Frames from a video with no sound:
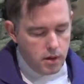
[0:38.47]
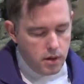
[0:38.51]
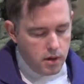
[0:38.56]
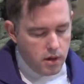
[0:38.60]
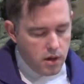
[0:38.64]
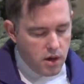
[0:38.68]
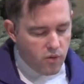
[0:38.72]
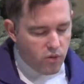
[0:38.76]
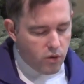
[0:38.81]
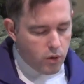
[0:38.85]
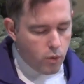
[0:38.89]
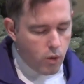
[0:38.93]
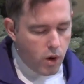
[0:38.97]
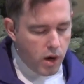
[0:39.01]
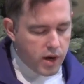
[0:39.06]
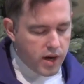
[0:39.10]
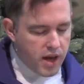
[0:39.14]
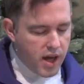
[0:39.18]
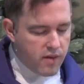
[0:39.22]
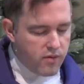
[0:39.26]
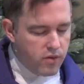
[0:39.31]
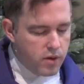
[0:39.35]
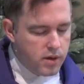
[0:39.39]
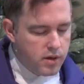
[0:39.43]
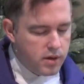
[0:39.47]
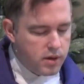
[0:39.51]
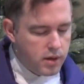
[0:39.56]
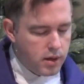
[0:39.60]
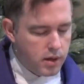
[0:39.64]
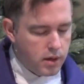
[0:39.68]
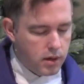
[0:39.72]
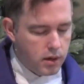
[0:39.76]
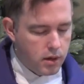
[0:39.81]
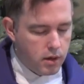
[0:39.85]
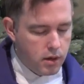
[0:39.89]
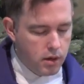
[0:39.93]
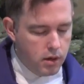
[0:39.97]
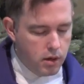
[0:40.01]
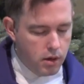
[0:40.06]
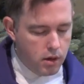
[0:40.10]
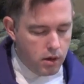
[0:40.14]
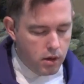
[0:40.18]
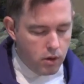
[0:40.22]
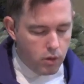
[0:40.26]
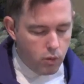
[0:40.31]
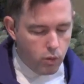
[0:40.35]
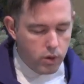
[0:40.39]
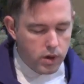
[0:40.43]
If we want everything
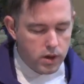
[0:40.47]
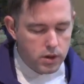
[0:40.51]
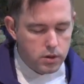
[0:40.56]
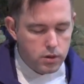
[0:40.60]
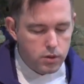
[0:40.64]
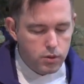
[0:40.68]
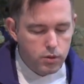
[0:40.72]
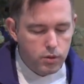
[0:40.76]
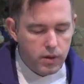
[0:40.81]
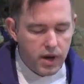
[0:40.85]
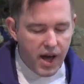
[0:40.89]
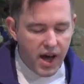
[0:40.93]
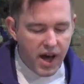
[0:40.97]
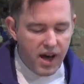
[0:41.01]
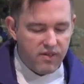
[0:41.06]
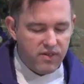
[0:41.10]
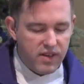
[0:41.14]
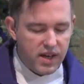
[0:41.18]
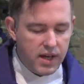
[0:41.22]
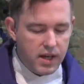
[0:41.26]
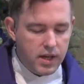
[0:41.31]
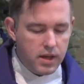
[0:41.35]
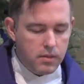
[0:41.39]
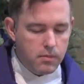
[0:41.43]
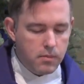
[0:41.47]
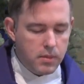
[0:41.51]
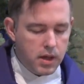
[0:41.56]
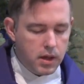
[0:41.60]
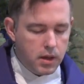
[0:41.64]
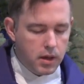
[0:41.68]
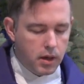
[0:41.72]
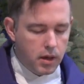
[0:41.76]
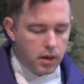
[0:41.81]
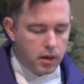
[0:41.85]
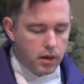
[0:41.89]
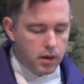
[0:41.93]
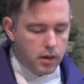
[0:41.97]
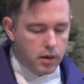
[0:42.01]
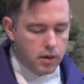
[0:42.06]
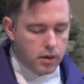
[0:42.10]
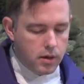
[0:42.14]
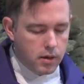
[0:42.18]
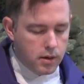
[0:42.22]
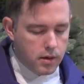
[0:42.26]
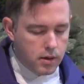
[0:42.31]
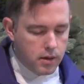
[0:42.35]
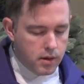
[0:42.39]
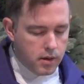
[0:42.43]
we do to have any meaning,
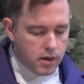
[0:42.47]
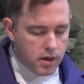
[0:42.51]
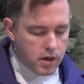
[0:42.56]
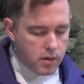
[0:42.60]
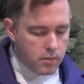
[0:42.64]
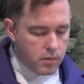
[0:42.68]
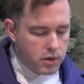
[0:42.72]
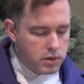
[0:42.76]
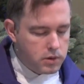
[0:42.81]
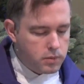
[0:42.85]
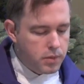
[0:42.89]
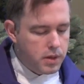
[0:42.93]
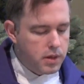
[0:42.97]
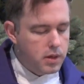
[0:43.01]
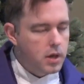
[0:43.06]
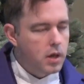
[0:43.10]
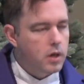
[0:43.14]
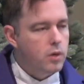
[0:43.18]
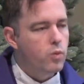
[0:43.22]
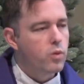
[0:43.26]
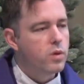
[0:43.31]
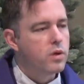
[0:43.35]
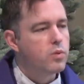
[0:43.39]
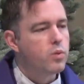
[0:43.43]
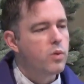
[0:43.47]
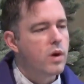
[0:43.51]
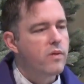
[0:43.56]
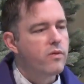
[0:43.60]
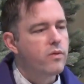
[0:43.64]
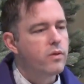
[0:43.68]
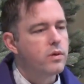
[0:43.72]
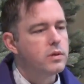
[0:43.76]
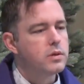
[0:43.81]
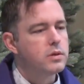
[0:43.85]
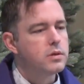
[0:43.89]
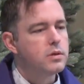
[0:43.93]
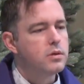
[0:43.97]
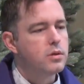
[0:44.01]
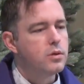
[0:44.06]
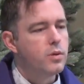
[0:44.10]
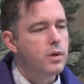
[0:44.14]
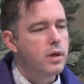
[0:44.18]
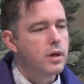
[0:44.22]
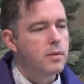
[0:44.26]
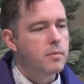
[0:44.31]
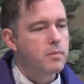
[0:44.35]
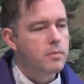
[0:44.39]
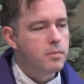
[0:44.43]
it must be done with reference to him.